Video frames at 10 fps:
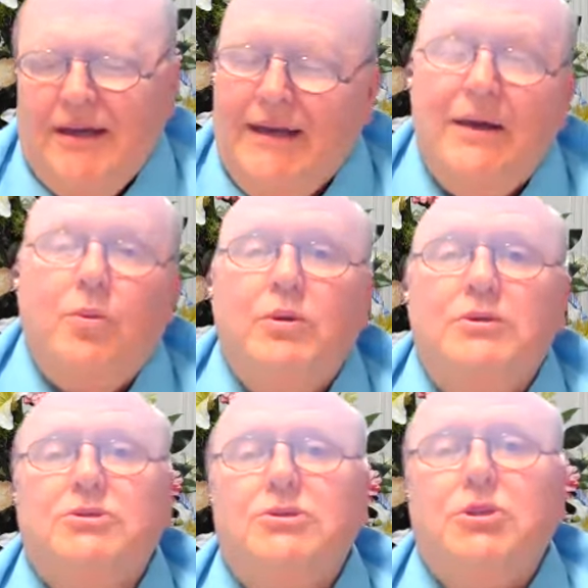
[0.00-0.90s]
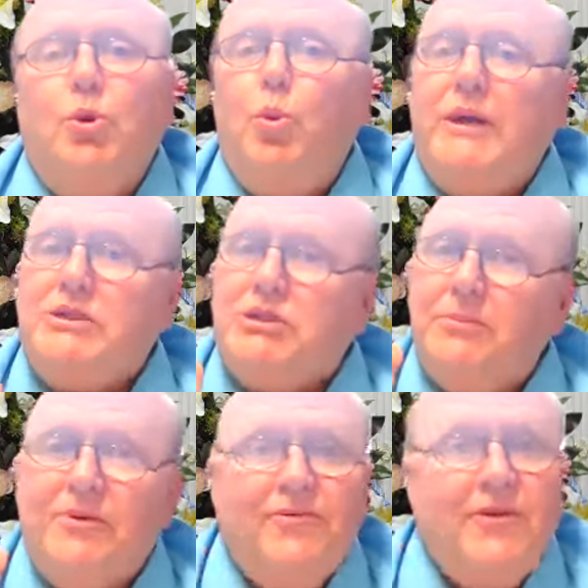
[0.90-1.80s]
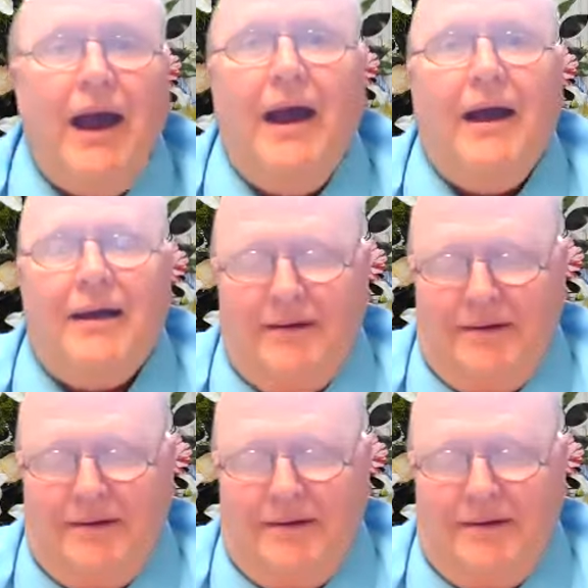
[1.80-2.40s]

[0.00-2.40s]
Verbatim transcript: And it was the wisdom of God.